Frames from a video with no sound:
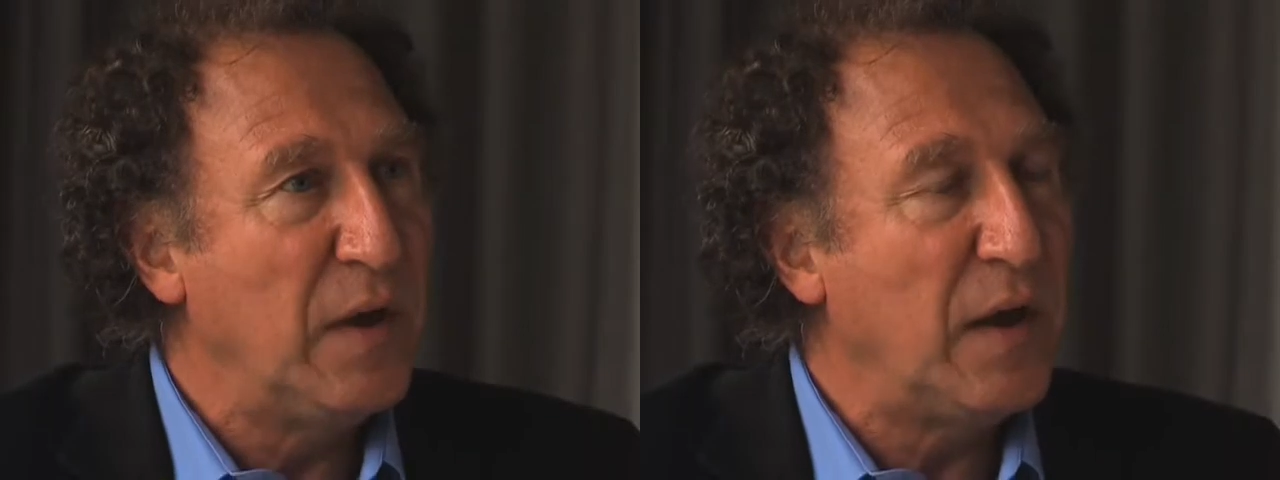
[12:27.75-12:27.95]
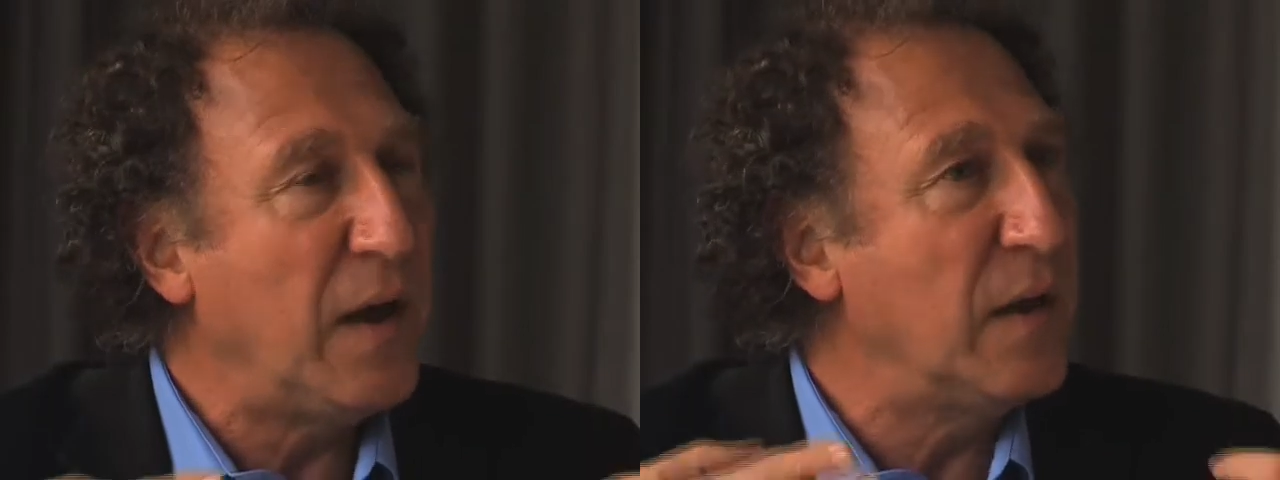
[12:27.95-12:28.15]

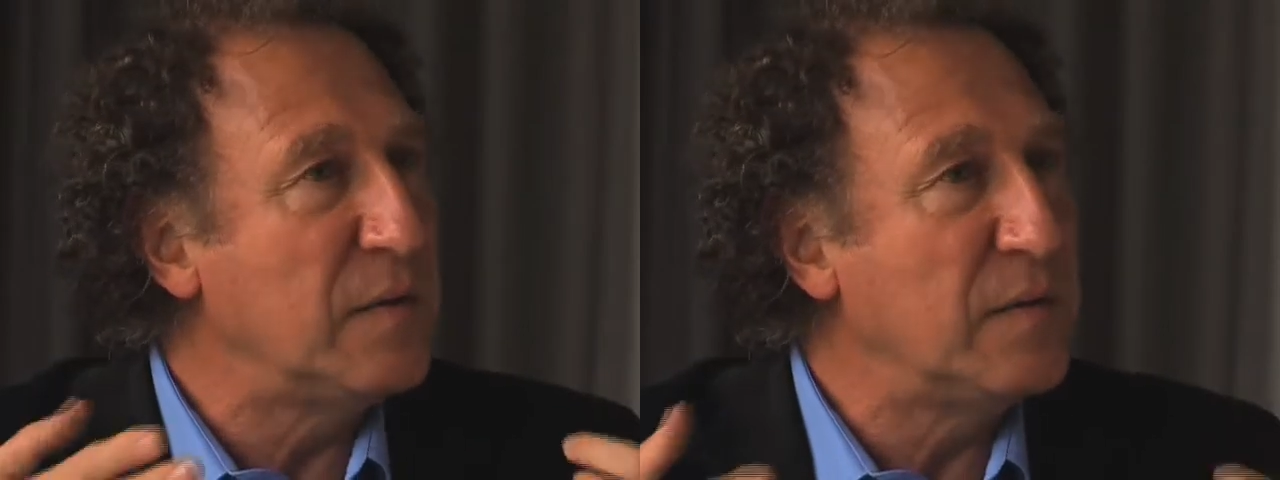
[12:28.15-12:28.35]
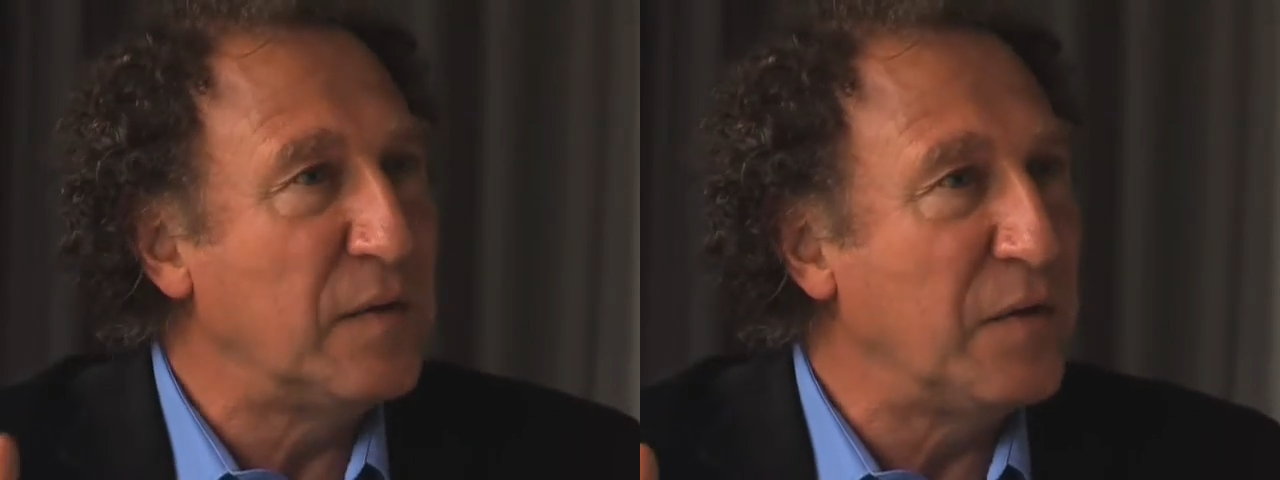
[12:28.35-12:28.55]

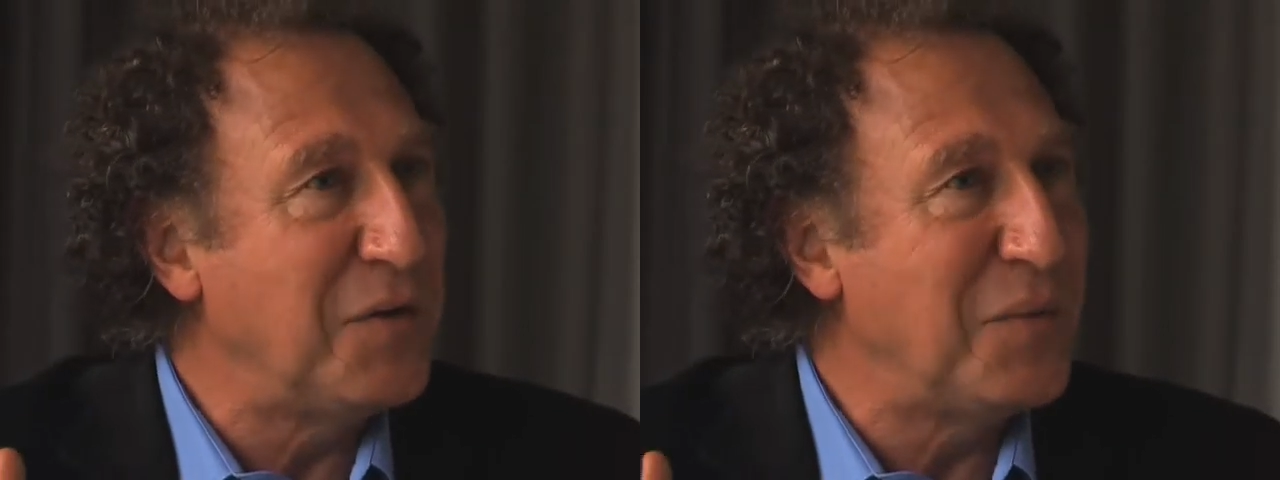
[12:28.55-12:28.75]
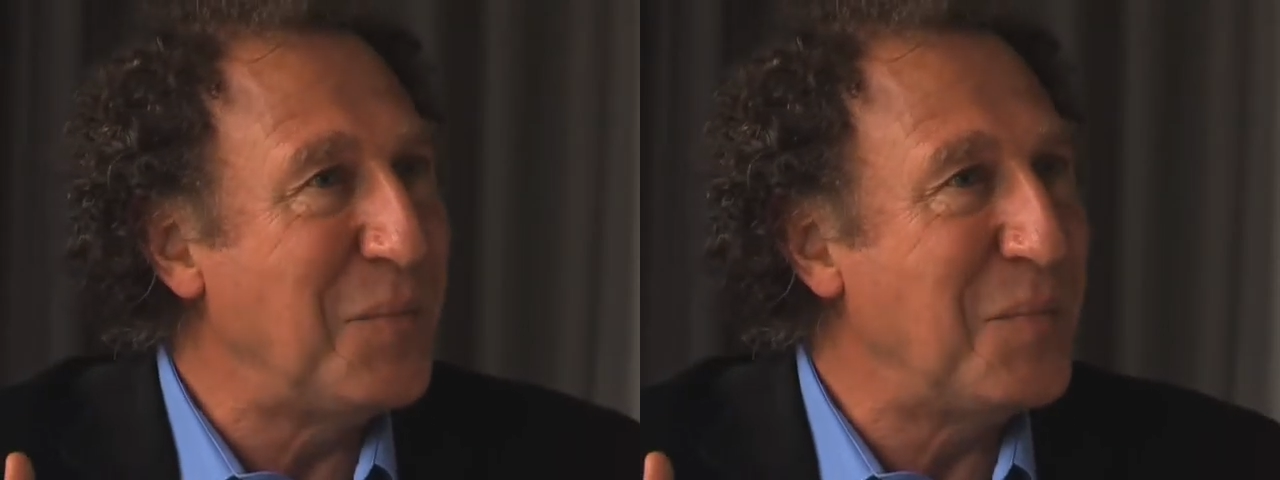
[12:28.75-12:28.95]
and
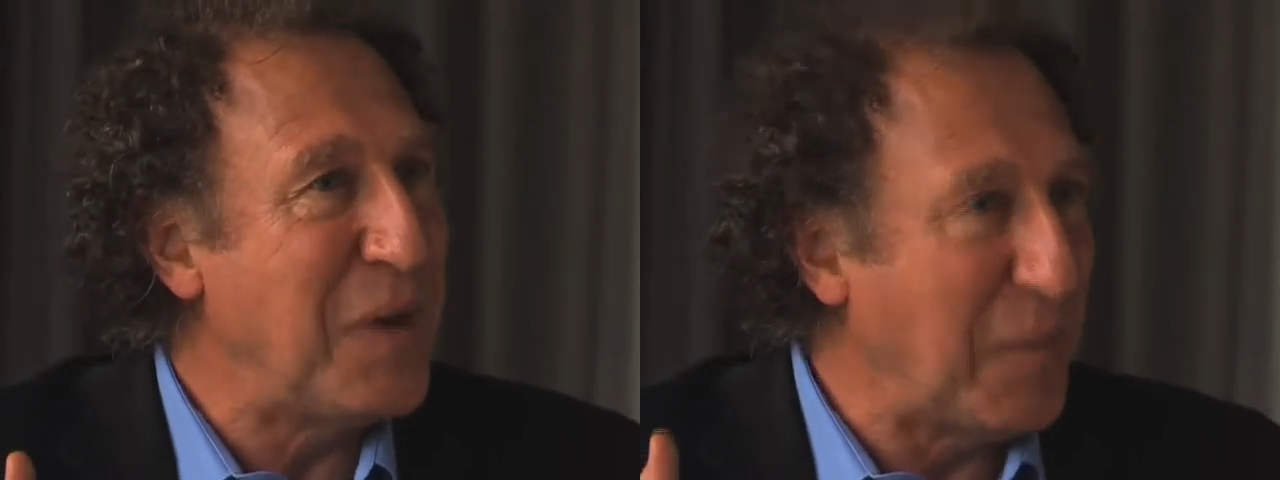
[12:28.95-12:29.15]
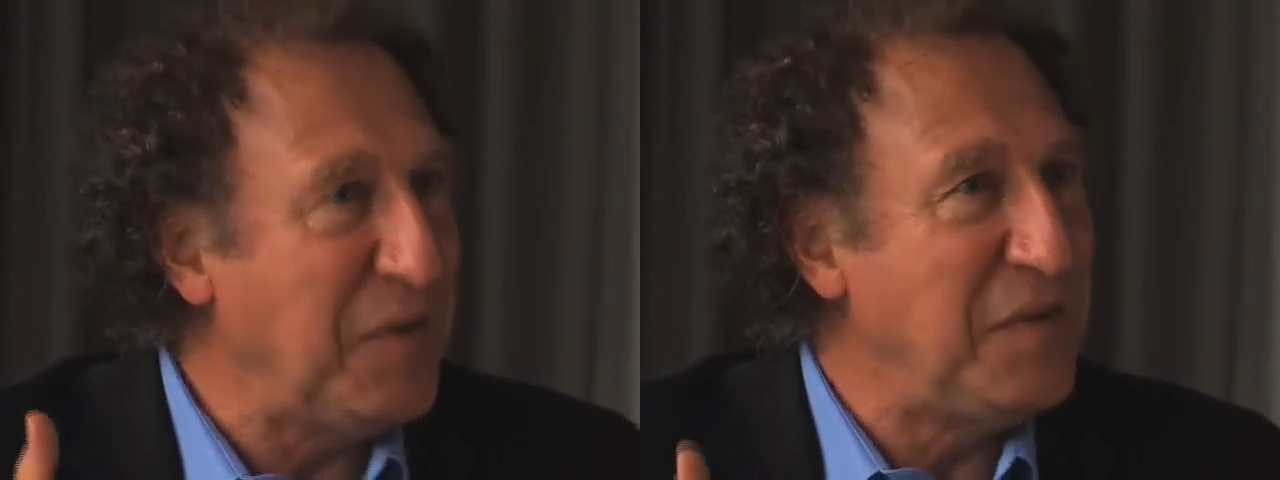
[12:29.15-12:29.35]

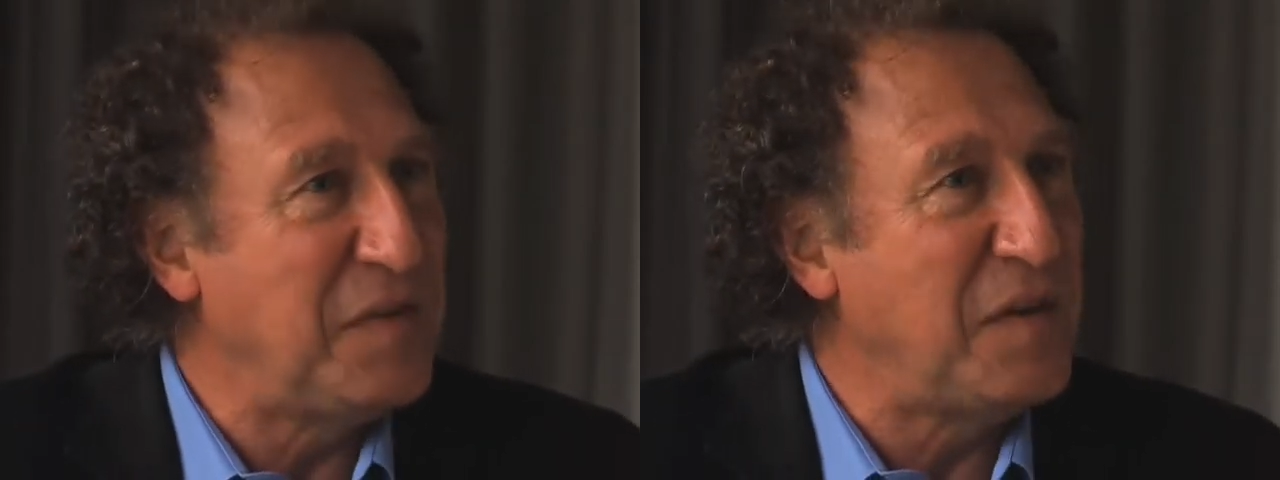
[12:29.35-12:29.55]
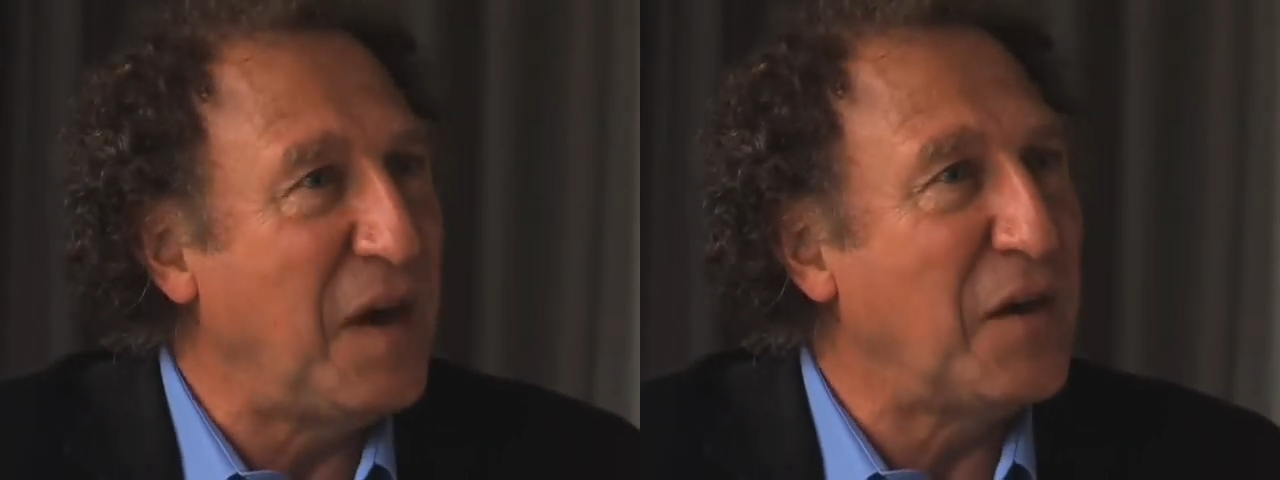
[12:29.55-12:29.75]
maybe
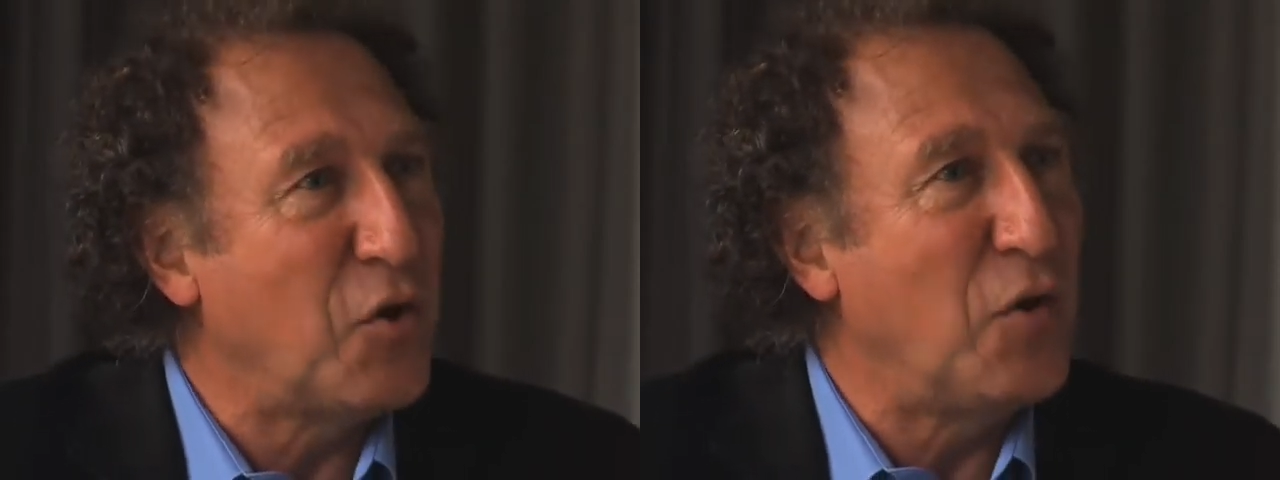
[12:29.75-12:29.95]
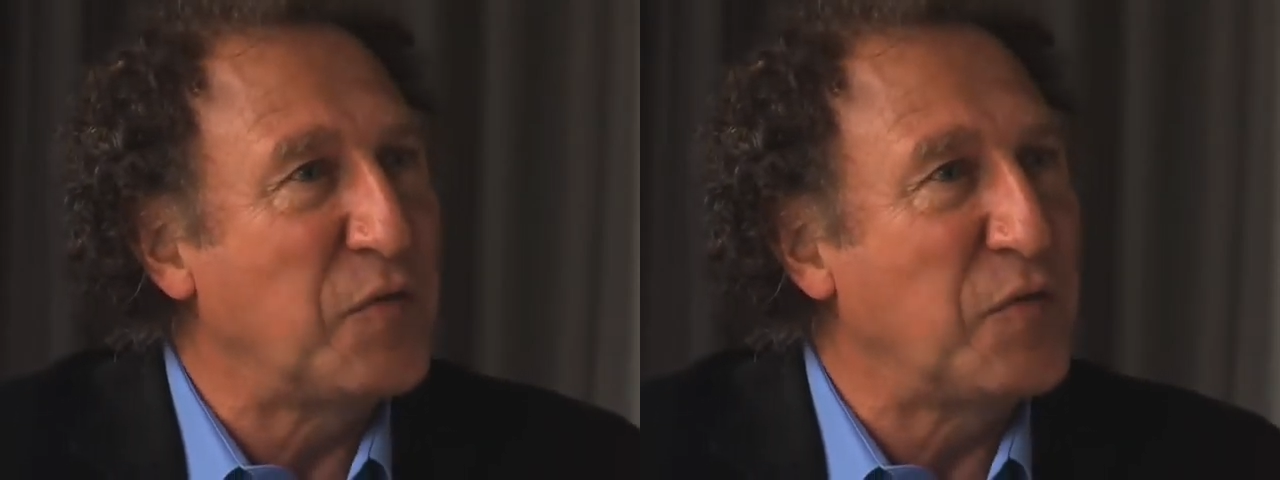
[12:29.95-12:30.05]
the anger of